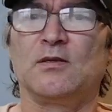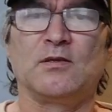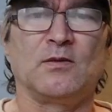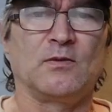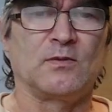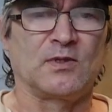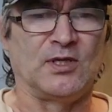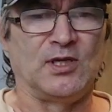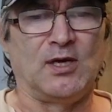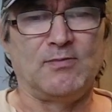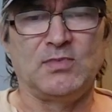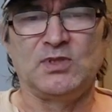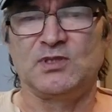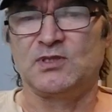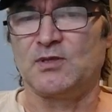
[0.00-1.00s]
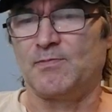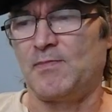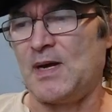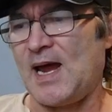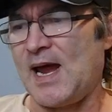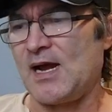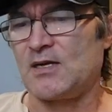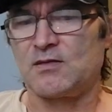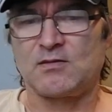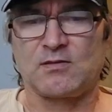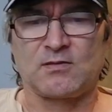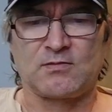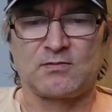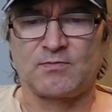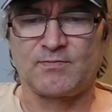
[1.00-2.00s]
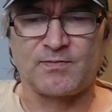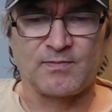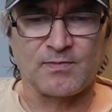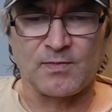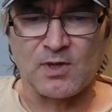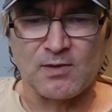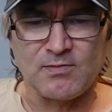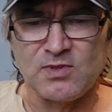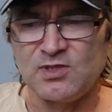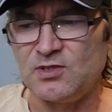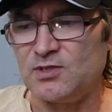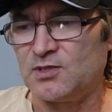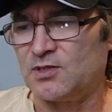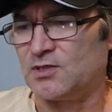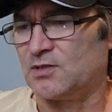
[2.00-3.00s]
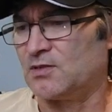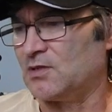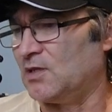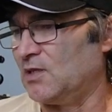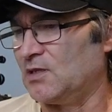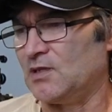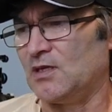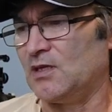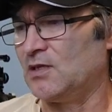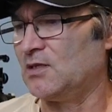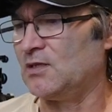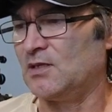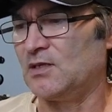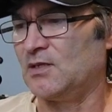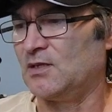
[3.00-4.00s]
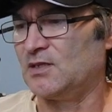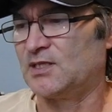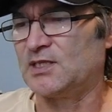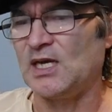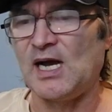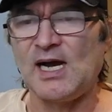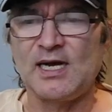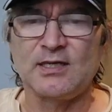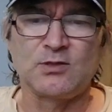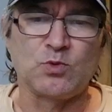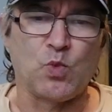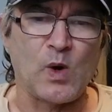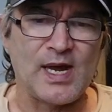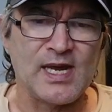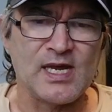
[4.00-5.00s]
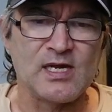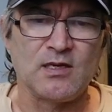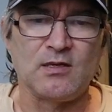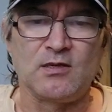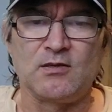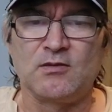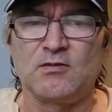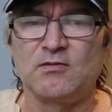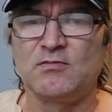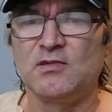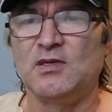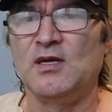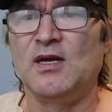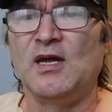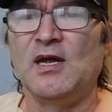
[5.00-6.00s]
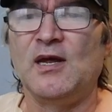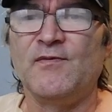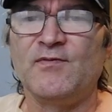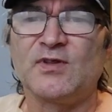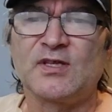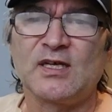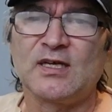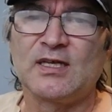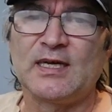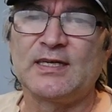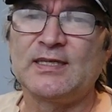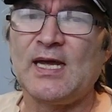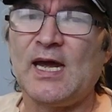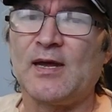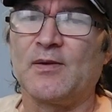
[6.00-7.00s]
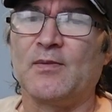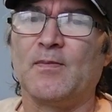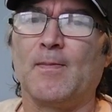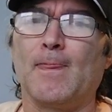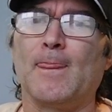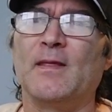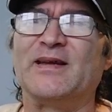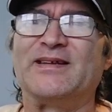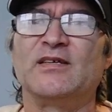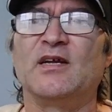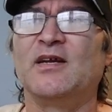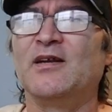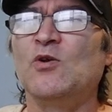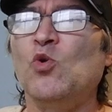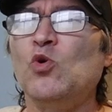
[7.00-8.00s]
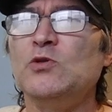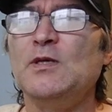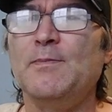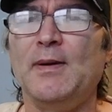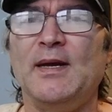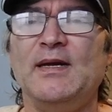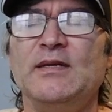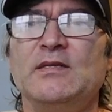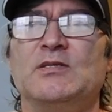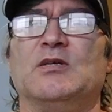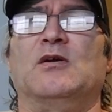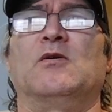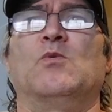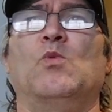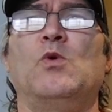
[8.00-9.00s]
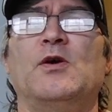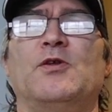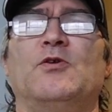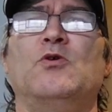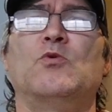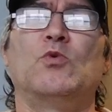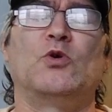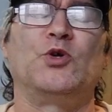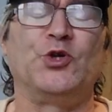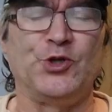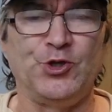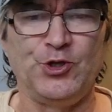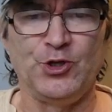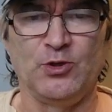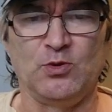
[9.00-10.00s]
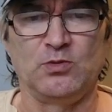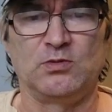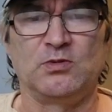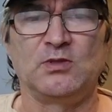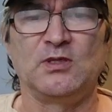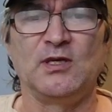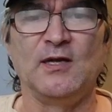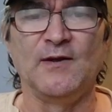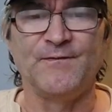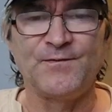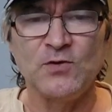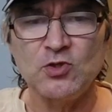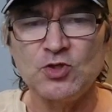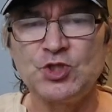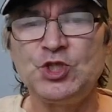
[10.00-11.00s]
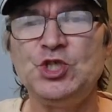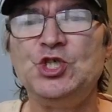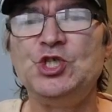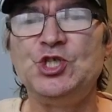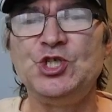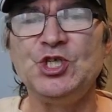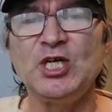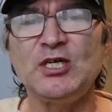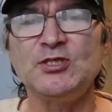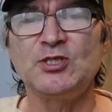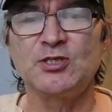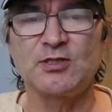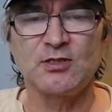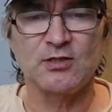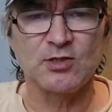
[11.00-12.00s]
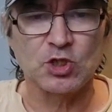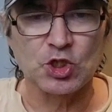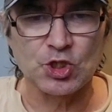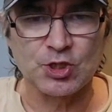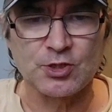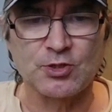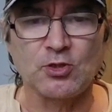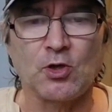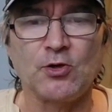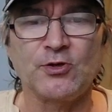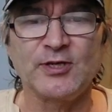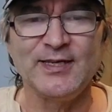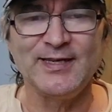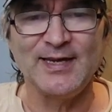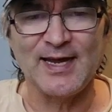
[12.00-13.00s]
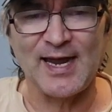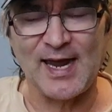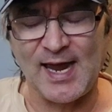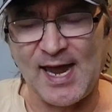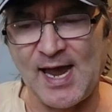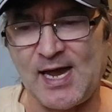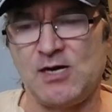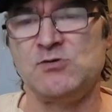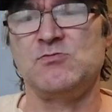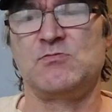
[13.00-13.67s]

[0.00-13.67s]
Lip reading: The numbers, the back numbers, size, weight, everything like that. It all depends on what you want to do. If you're just starting out,